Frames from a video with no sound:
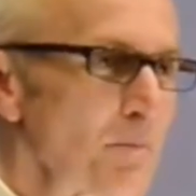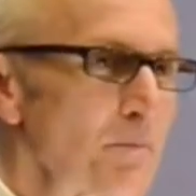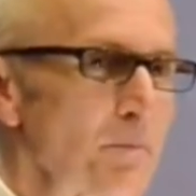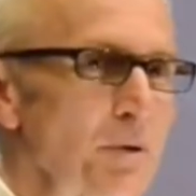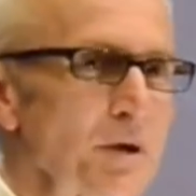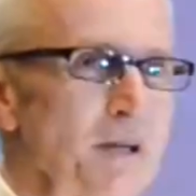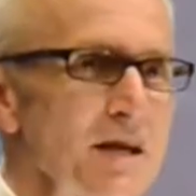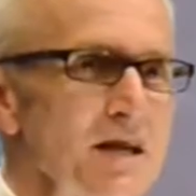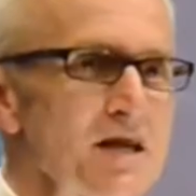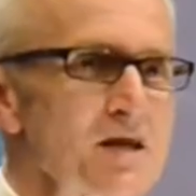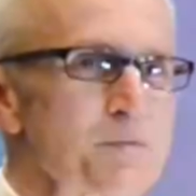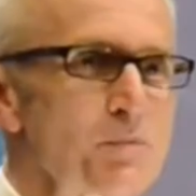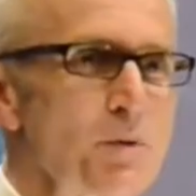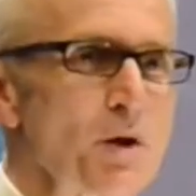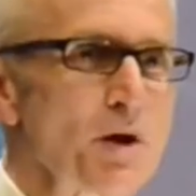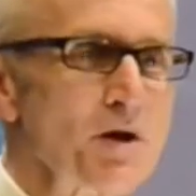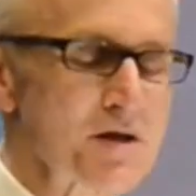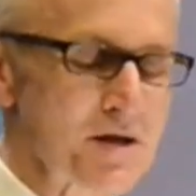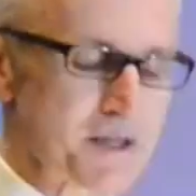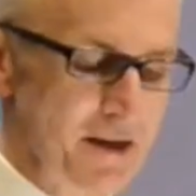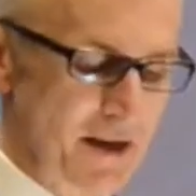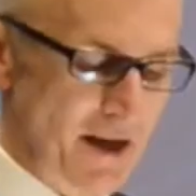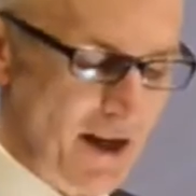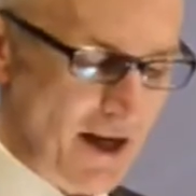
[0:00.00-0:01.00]
police
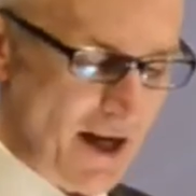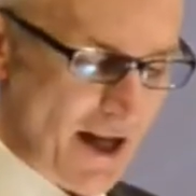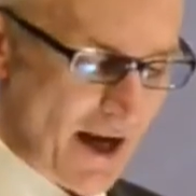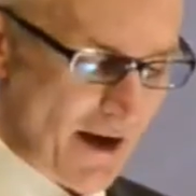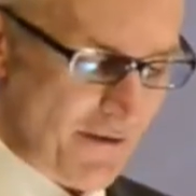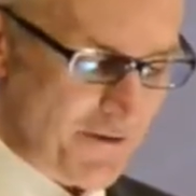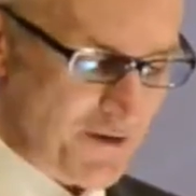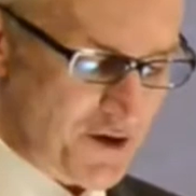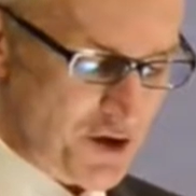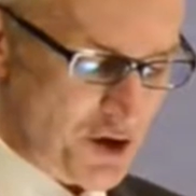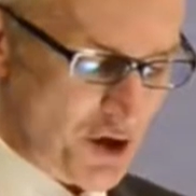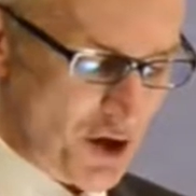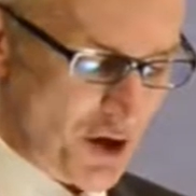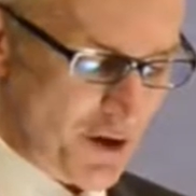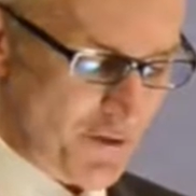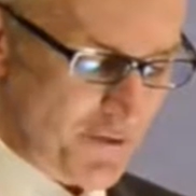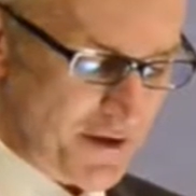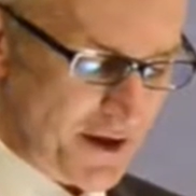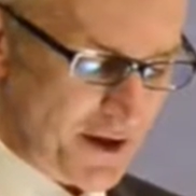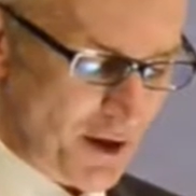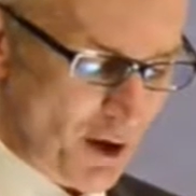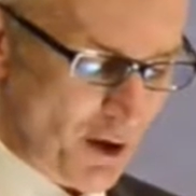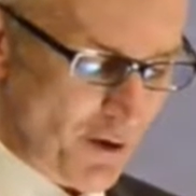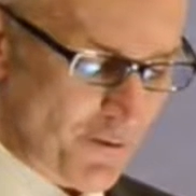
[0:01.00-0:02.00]
personnel have
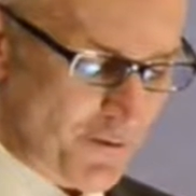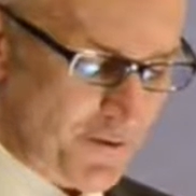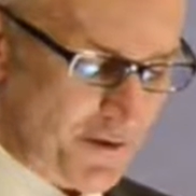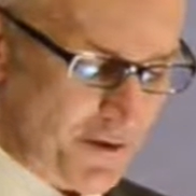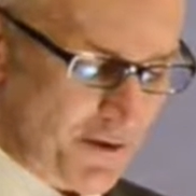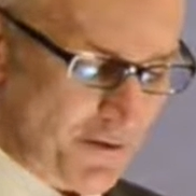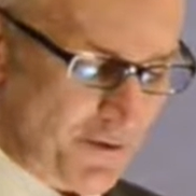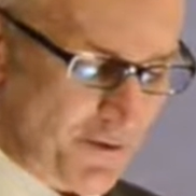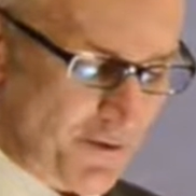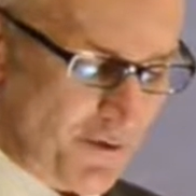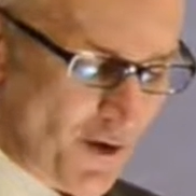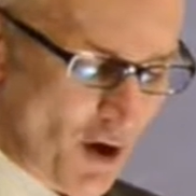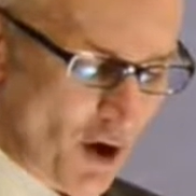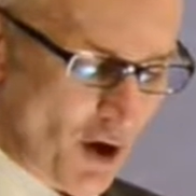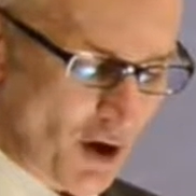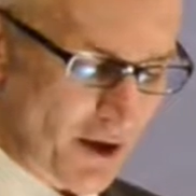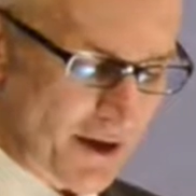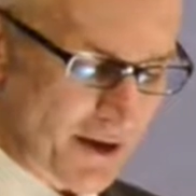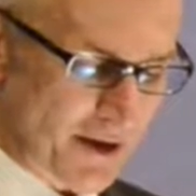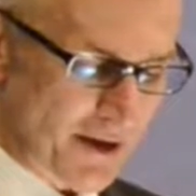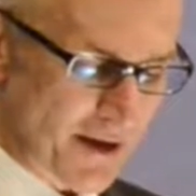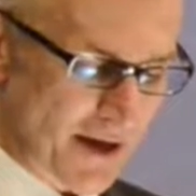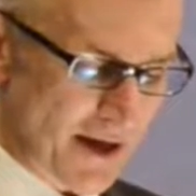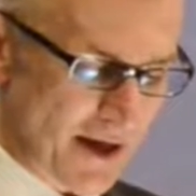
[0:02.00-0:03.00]
served and often
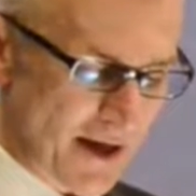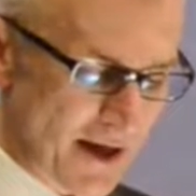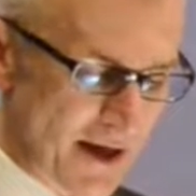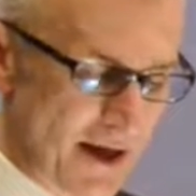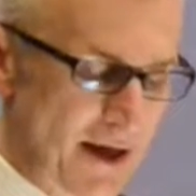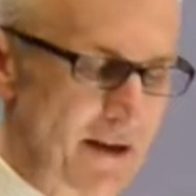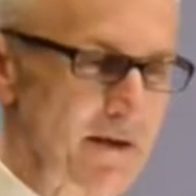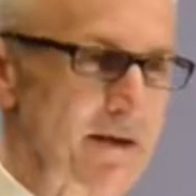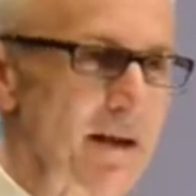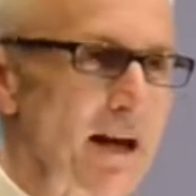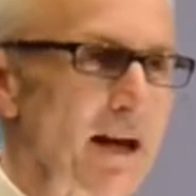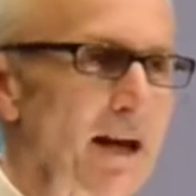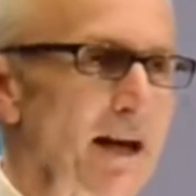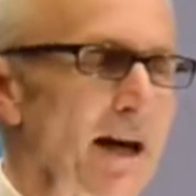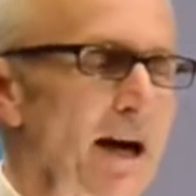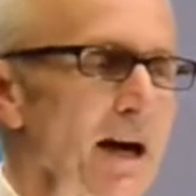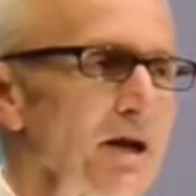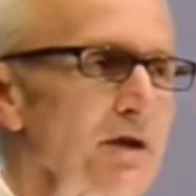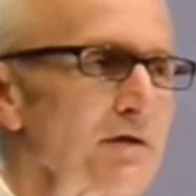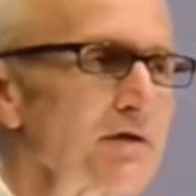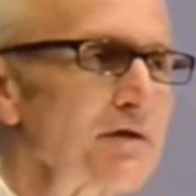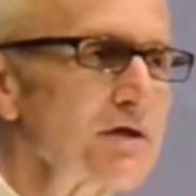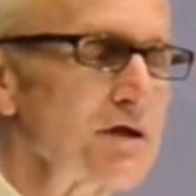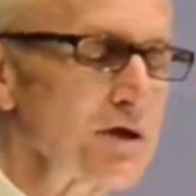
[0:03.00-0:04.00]
fallen in their
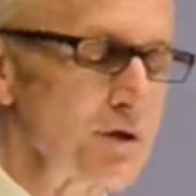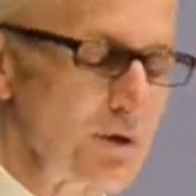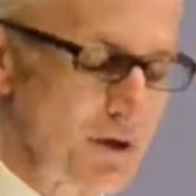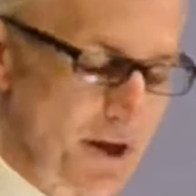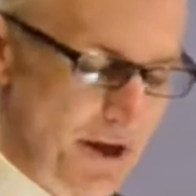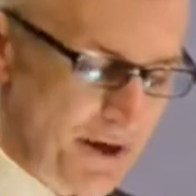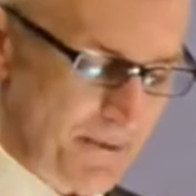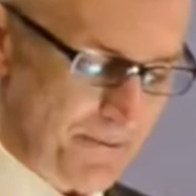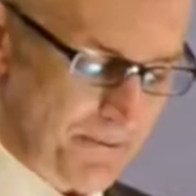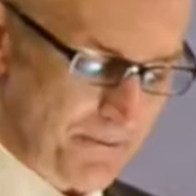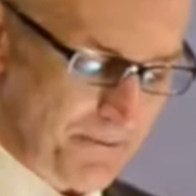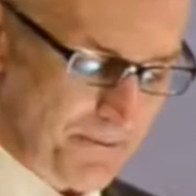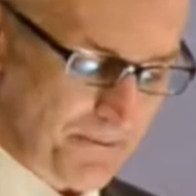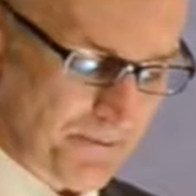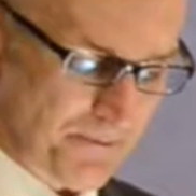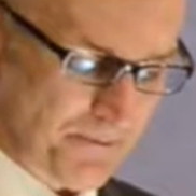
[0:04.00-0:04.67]
line of duty.